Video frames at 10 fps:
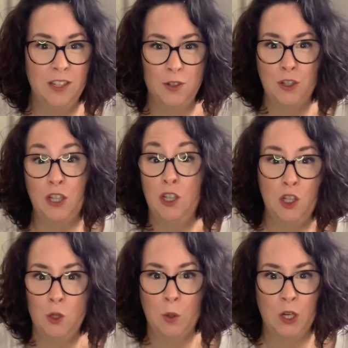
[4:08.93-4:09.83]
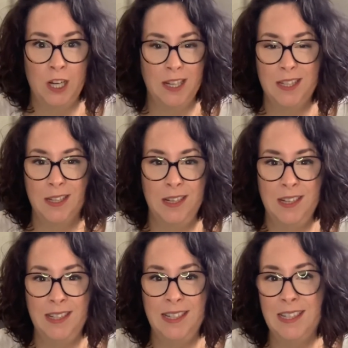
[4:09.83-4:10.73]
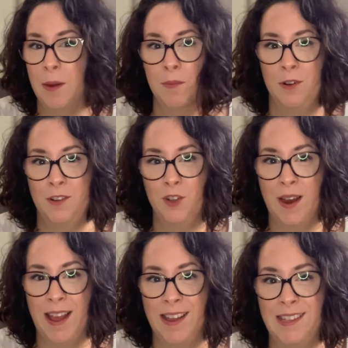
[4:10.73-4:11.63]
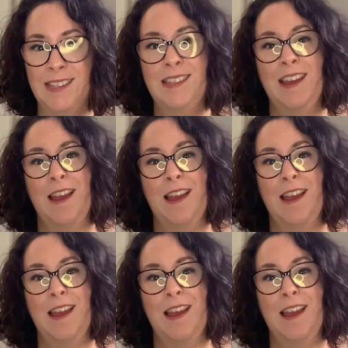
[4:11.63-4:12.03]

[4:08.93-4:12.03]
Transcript: your jean shorts, an easy summer dress.